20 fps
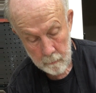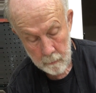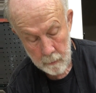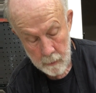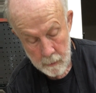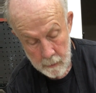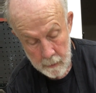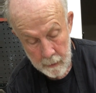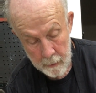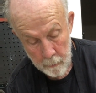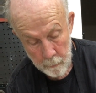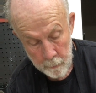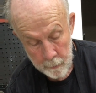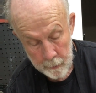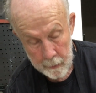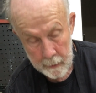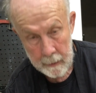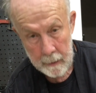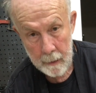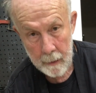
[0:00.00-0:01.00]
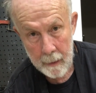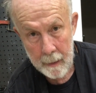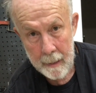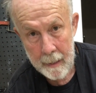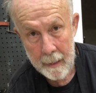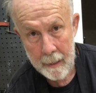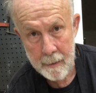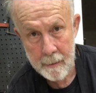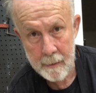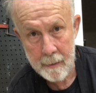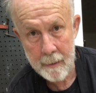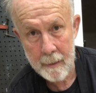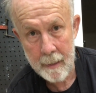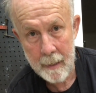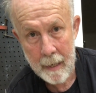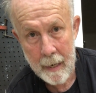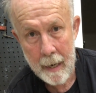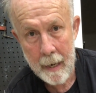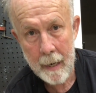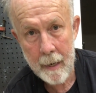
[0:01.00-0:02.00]
considerably less than
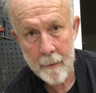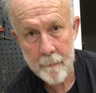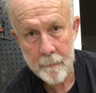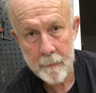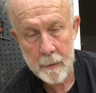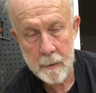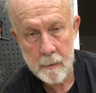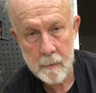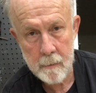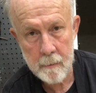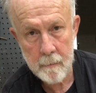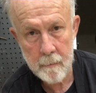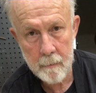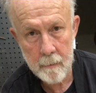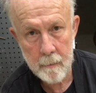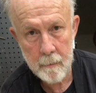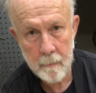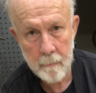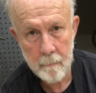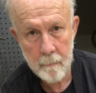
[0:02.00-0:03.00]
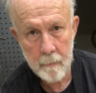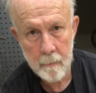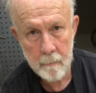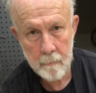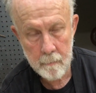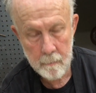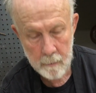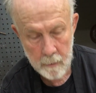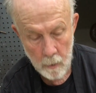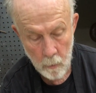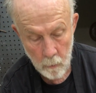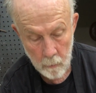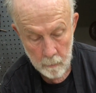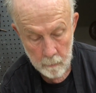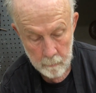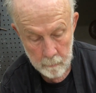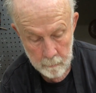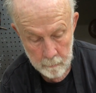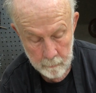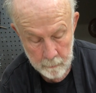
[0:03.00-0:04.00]
half this
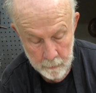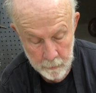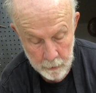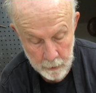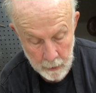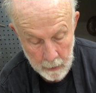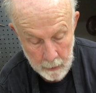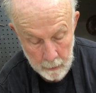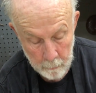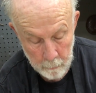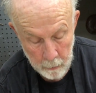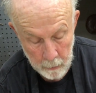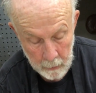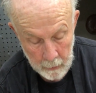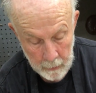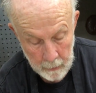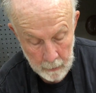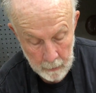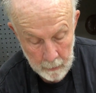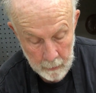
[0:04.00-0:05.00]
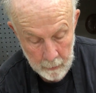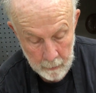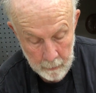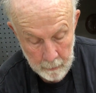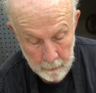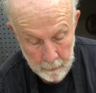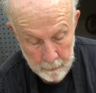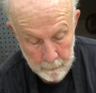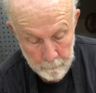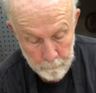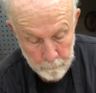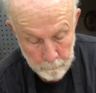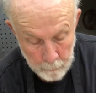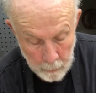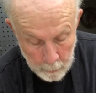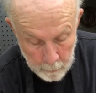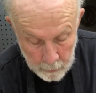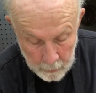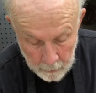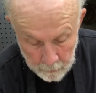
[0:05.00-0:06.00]
total shape,
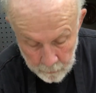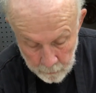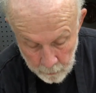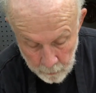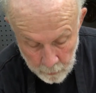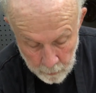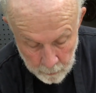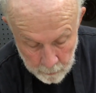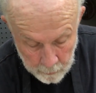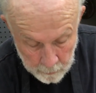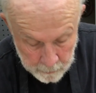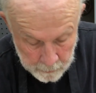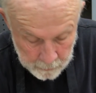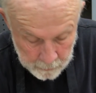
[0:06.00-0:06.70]
maybe a third or